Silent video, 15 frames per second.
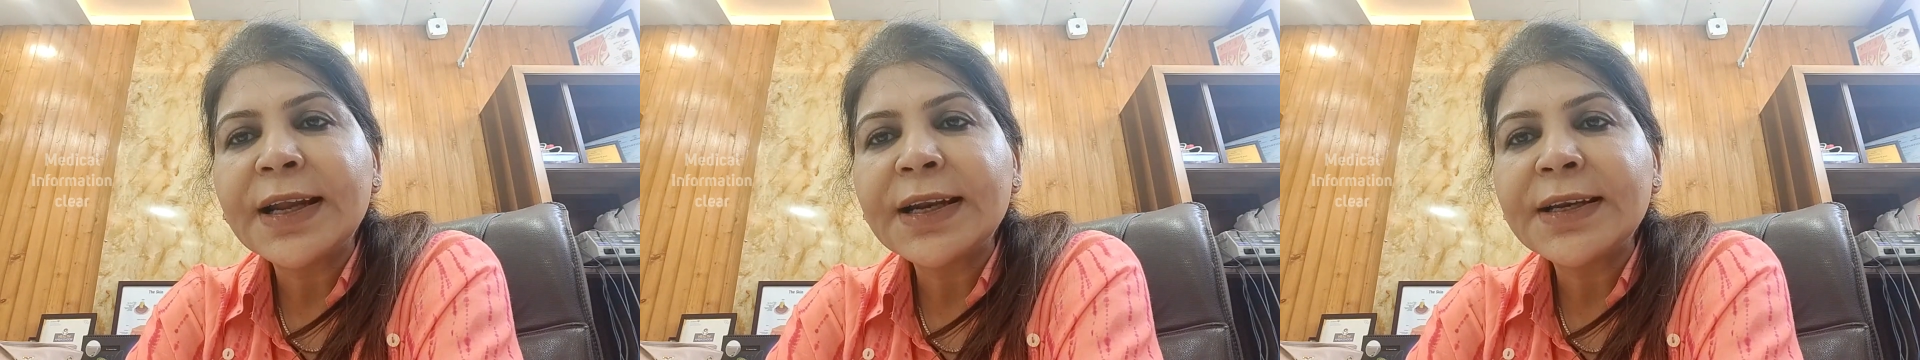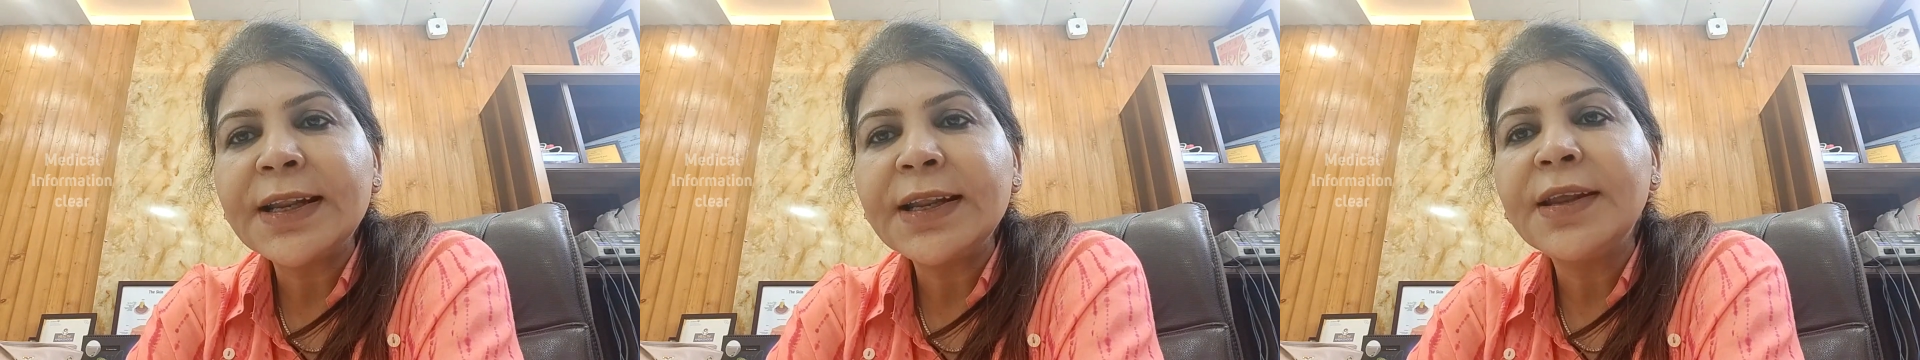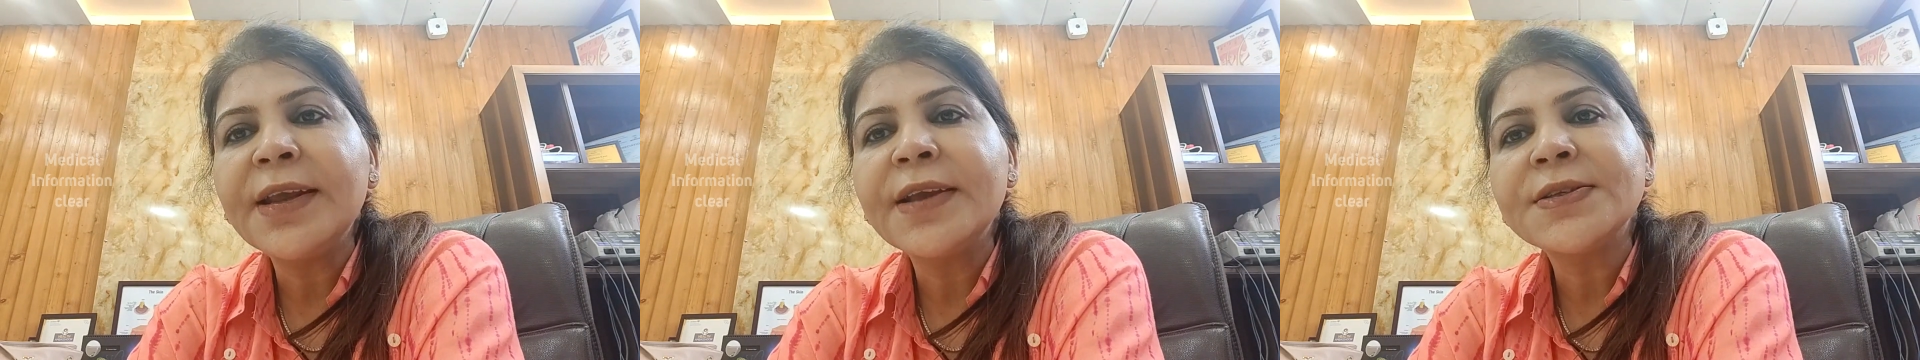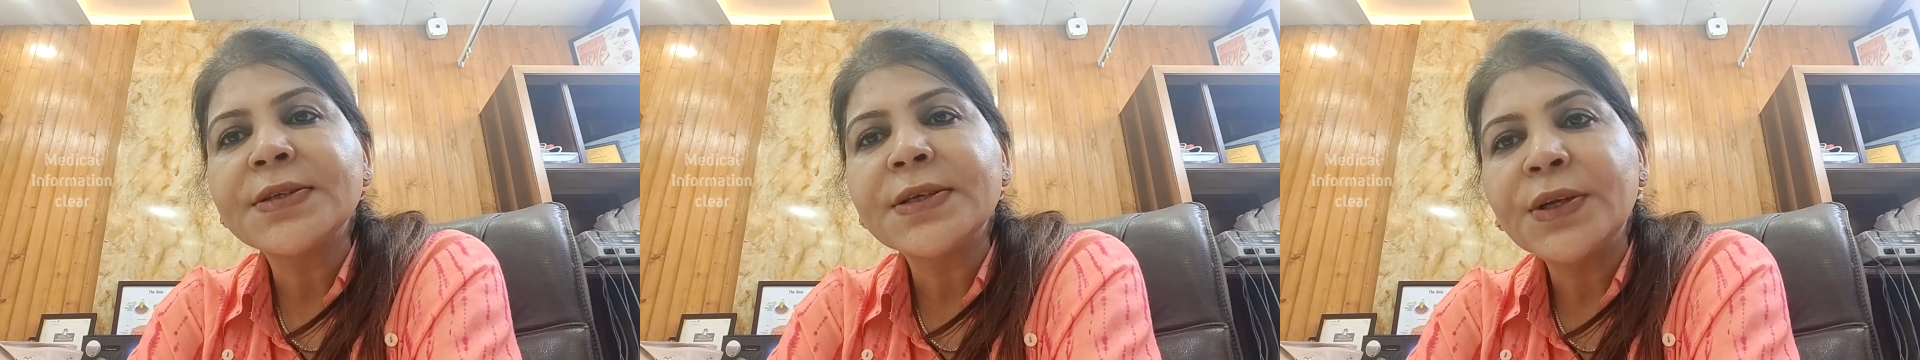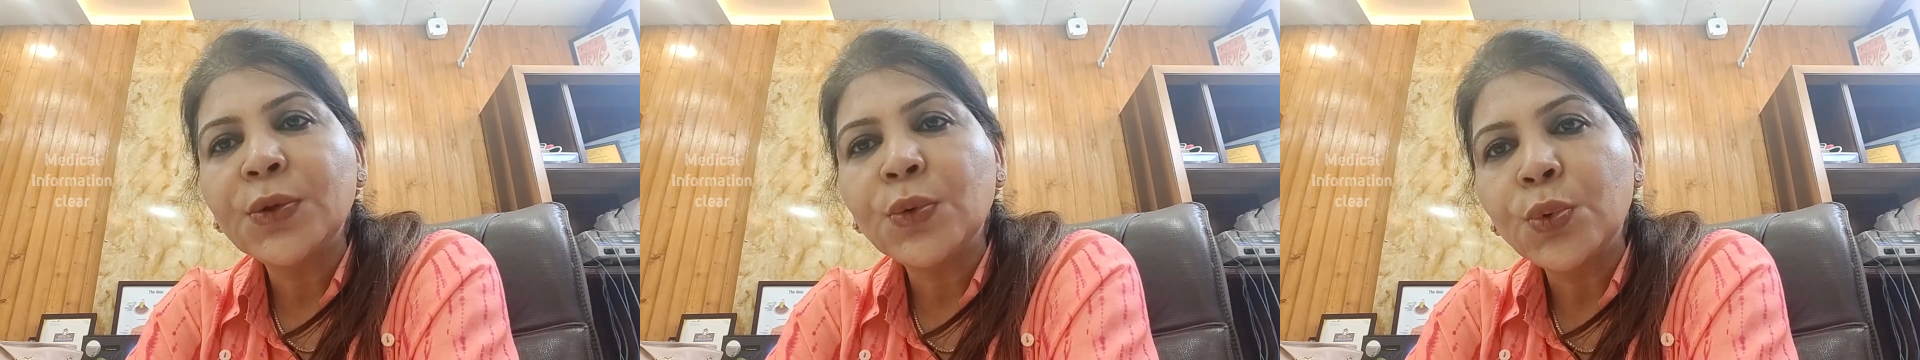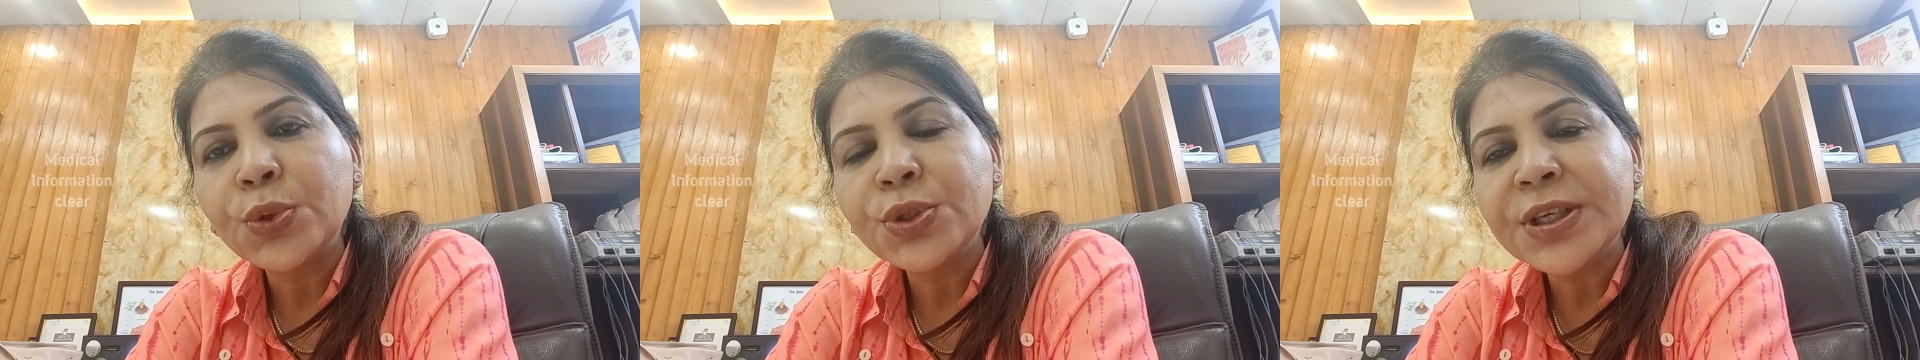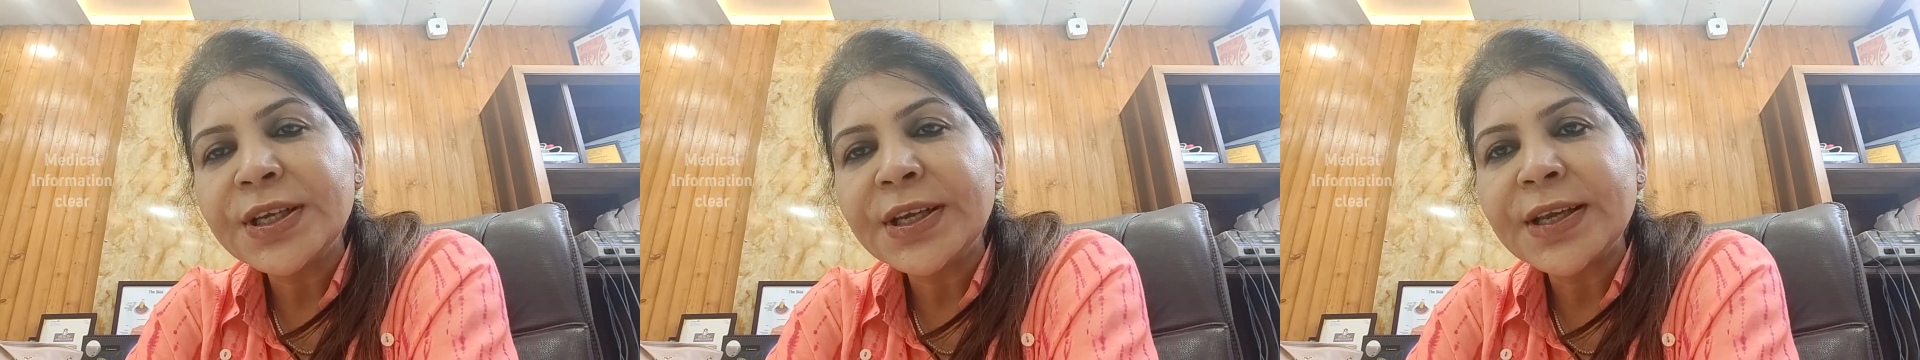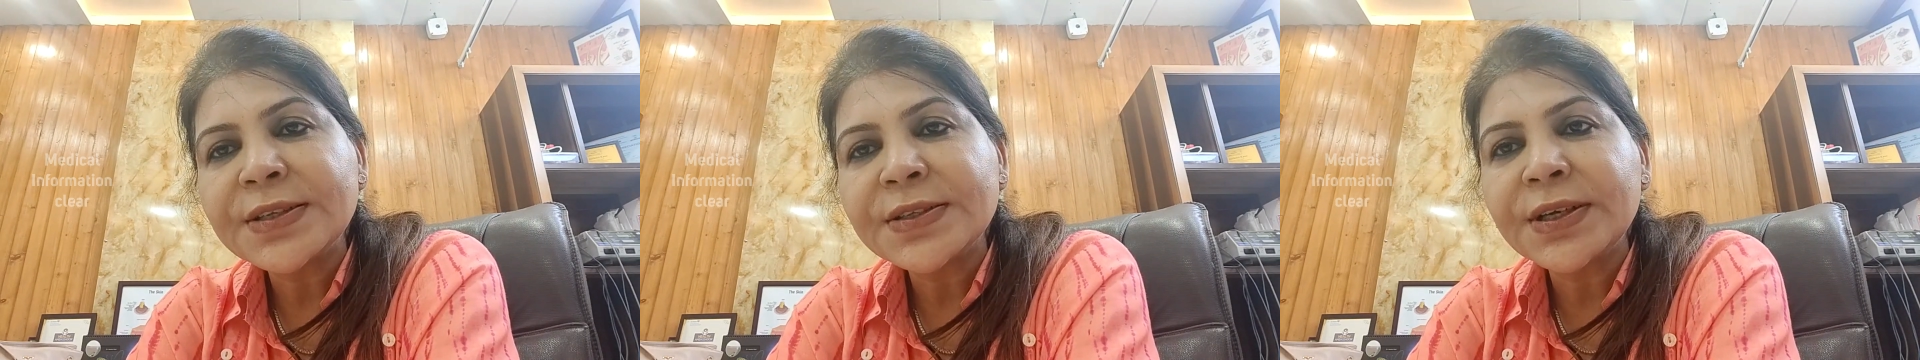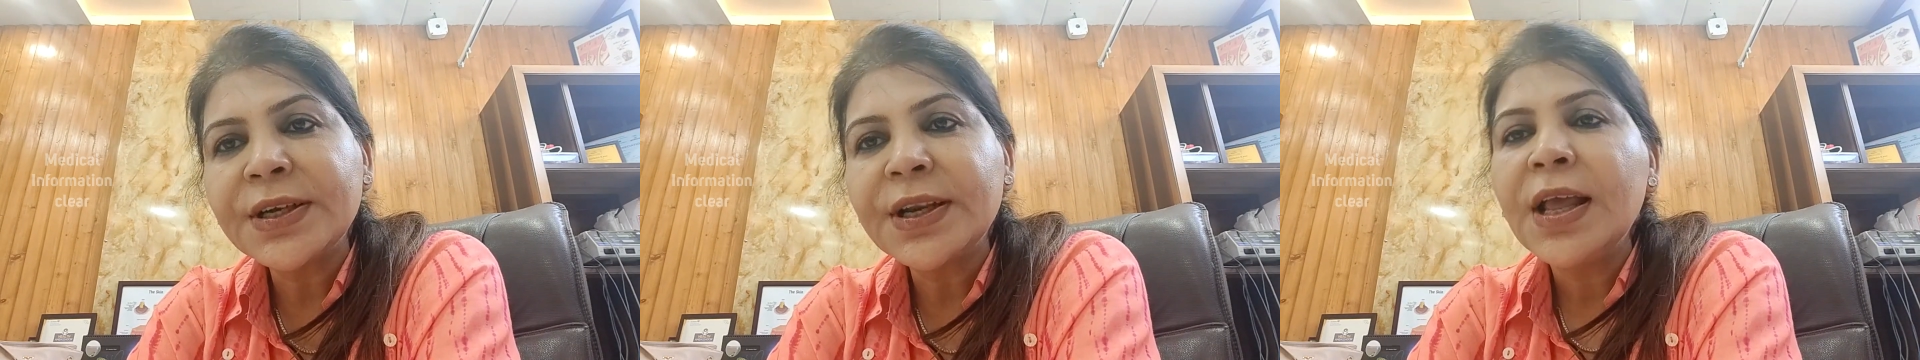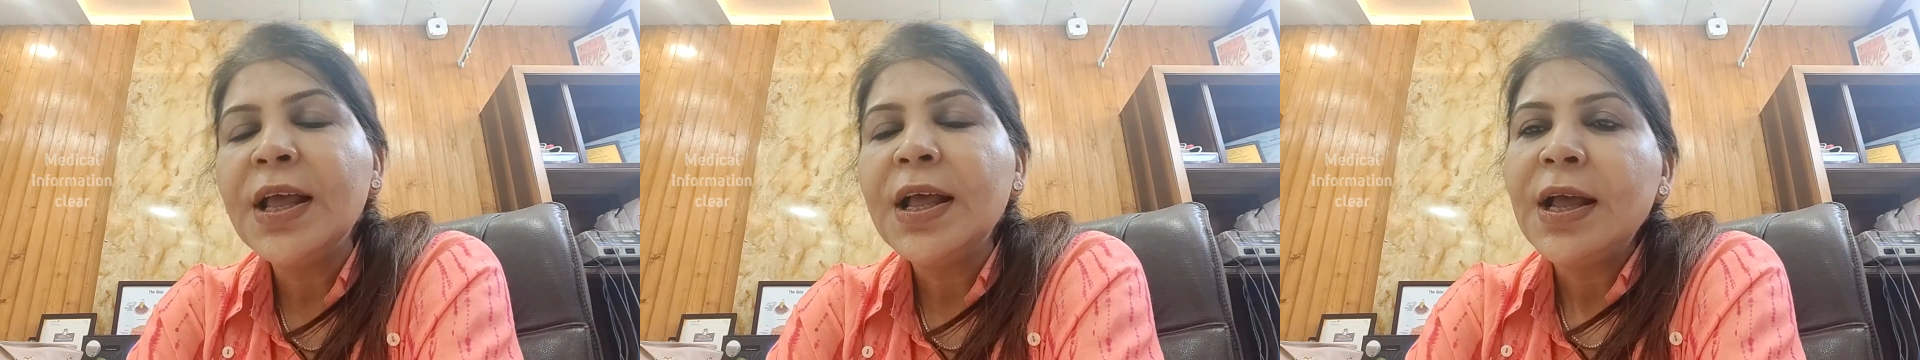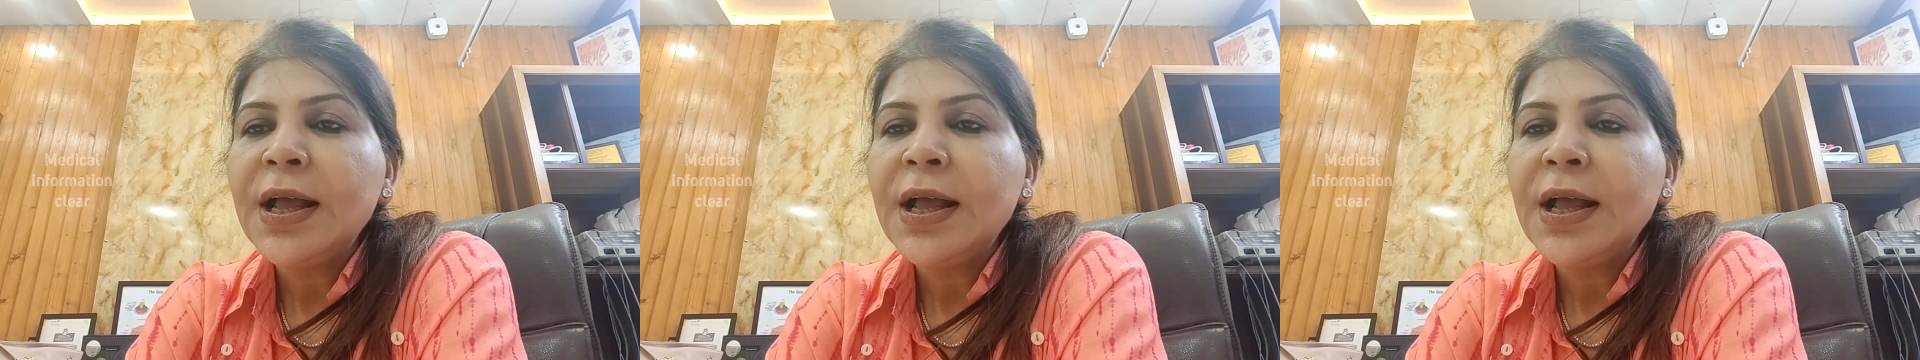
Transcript: lactic acid, kojic acid,